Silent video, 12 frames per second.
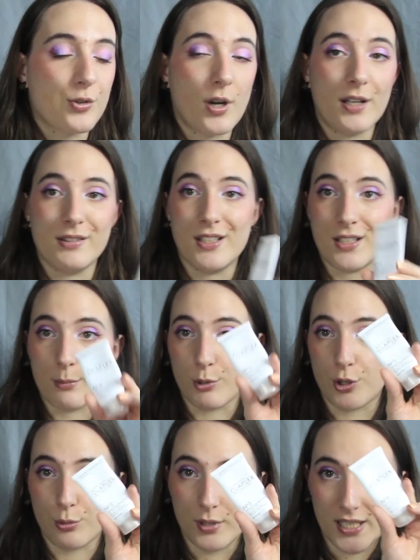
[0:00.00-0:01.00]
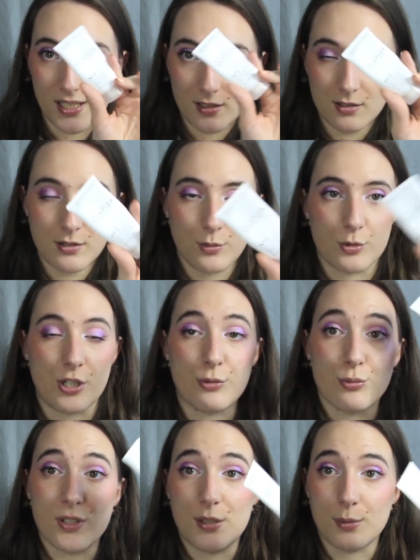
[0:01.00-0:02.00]
tried the number 3, which I
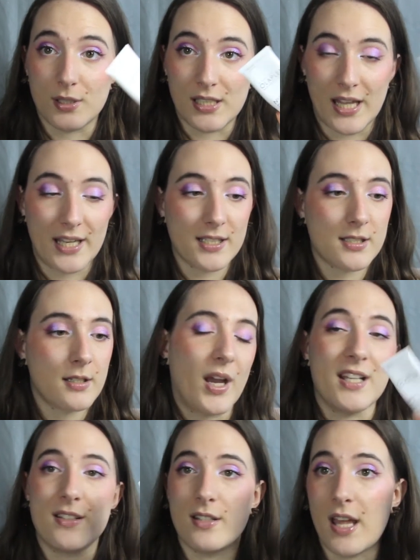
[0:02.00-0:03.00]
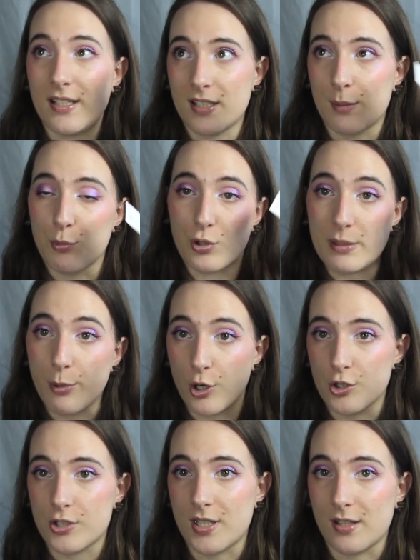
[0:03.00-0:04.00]
really liked. I ended up
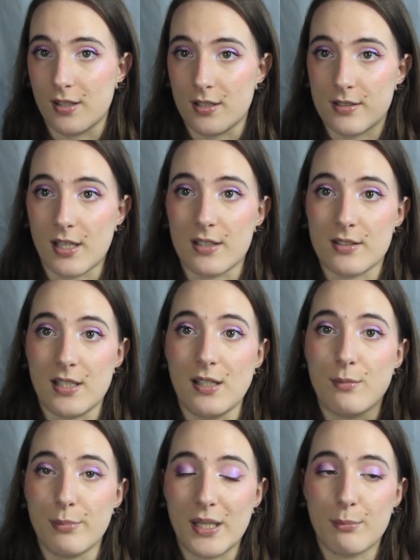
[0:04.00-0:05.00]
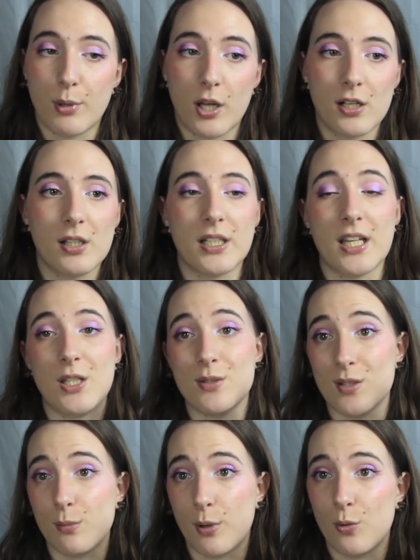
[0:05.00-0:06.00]
repurchasing this as the big bottle and I
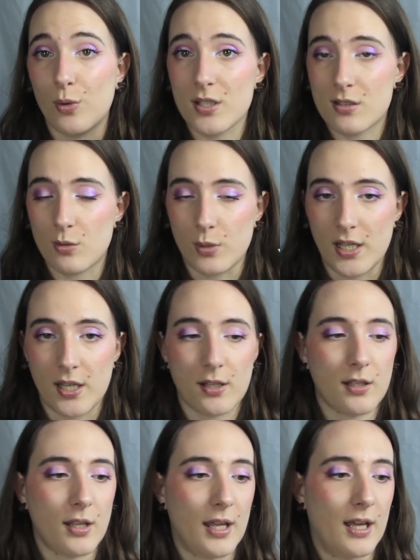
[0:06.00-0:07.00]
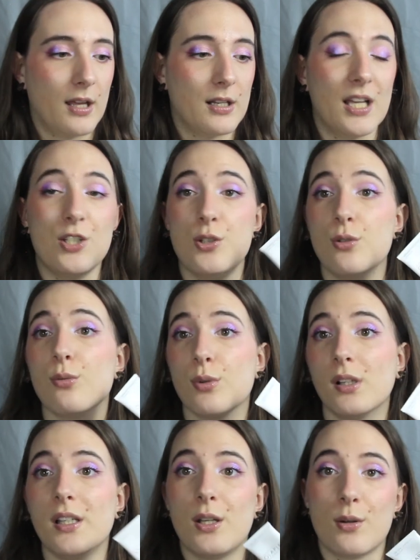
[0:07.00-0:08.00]
use it about once a week, and I do
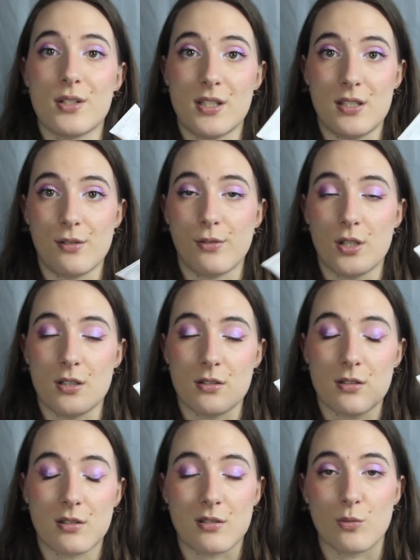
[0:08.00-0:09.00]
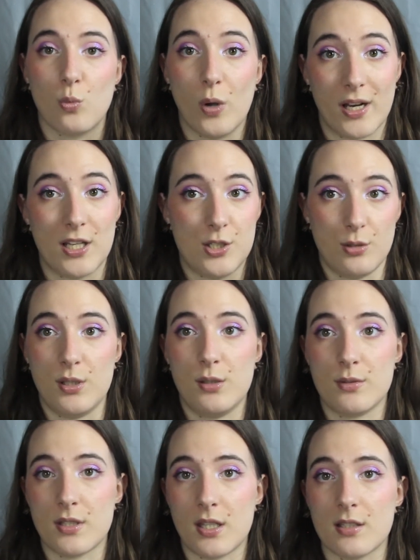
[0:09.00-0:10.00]
really notice a difference when I do
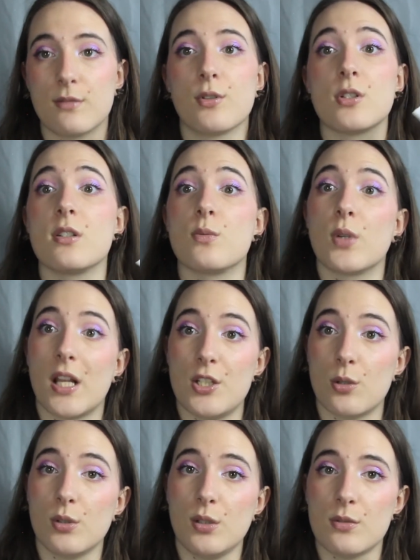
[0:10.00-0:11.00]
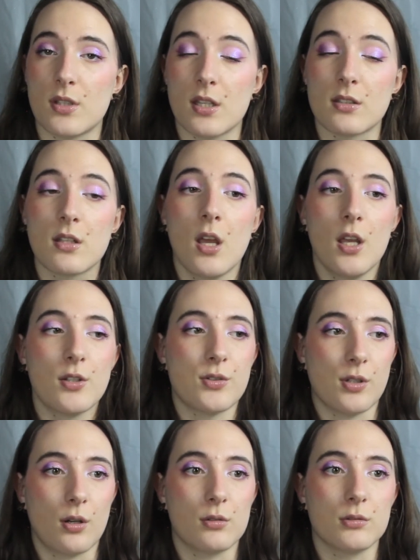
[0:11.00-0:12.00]
use this versus when I don't use this.
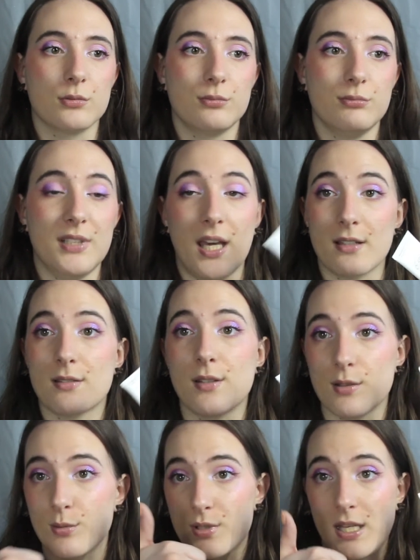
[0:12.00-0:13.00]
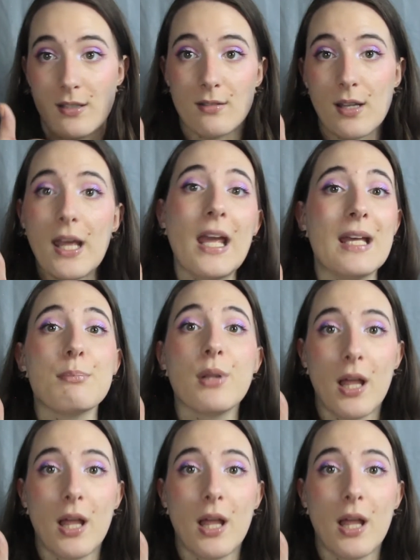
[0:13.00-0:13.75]
So yes, this was in A+.